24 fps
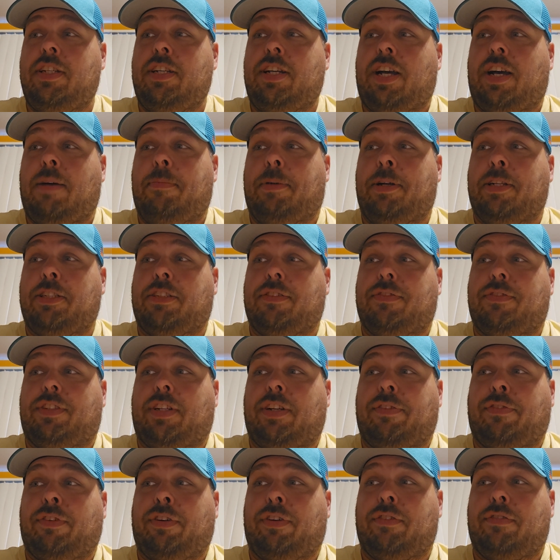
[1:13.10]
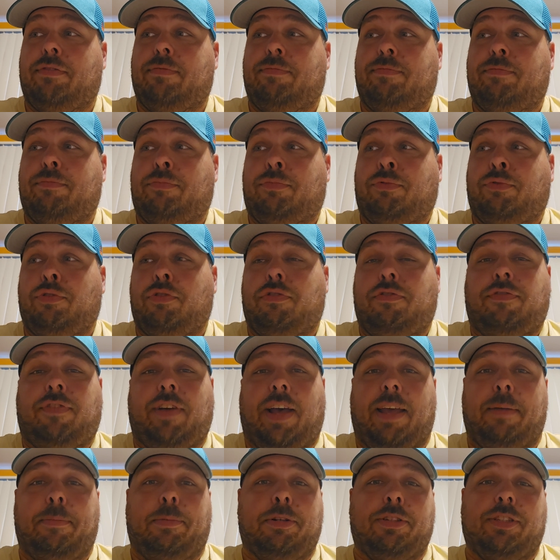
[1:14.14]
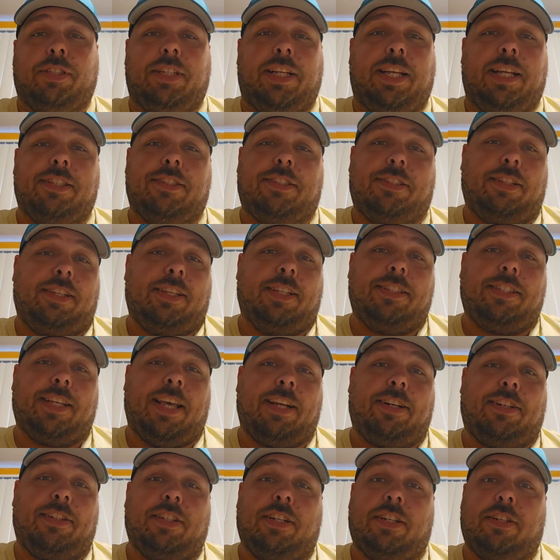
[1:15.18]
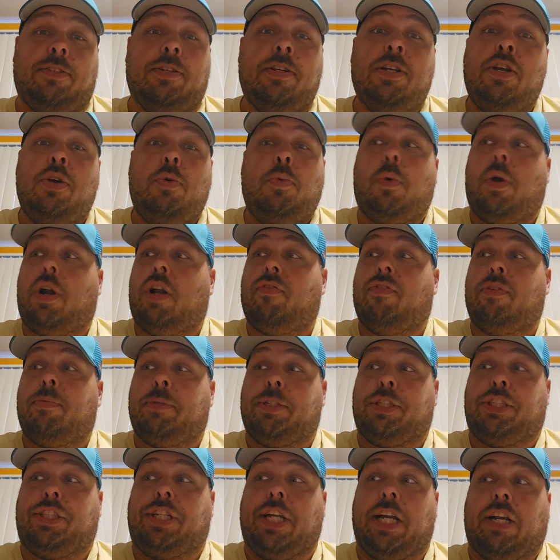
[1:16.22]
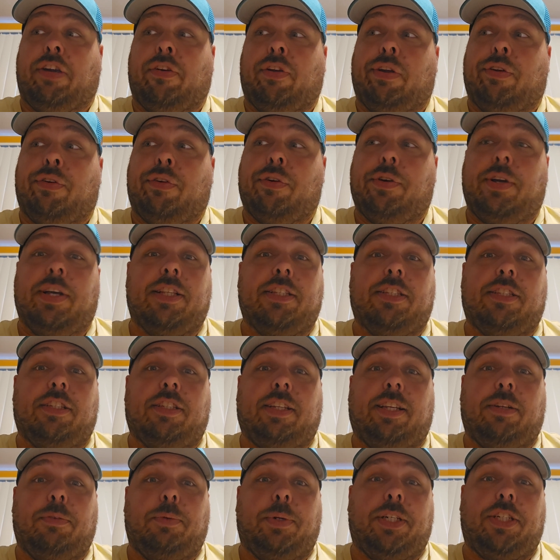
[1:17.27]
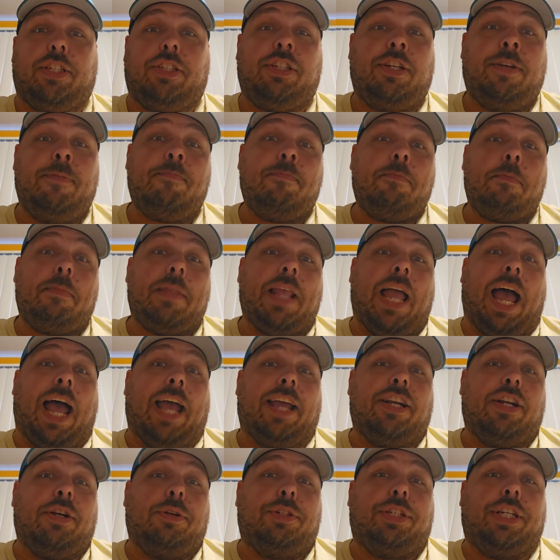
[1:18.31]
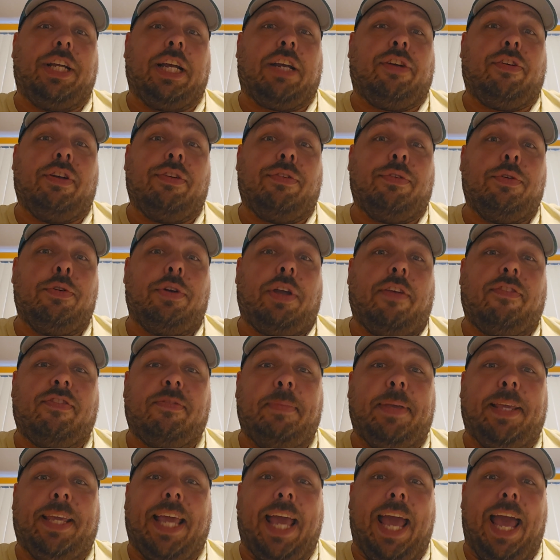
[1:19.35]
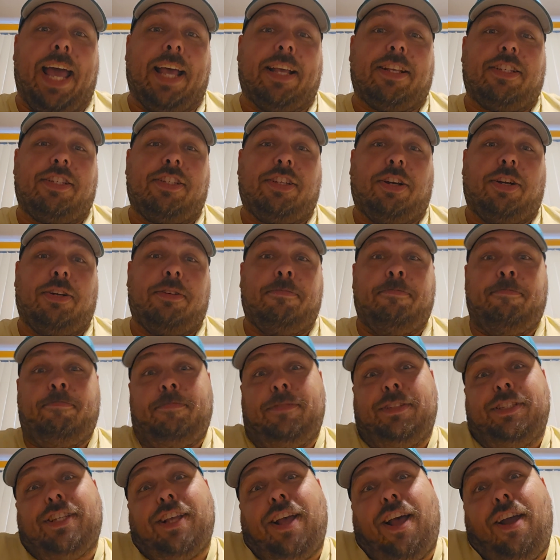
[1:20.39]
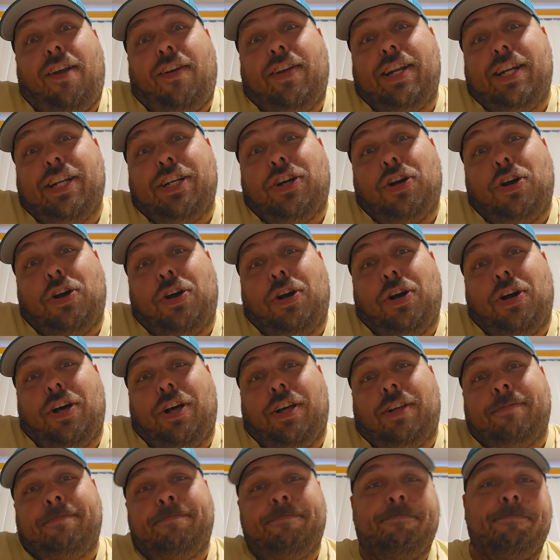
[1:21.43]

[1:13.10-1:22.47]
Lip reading: a bunch of different root fibers and insulins. I don't know. One of them is chicory root insulin, which I know chicory root gives me gas, so sorry, Nicole.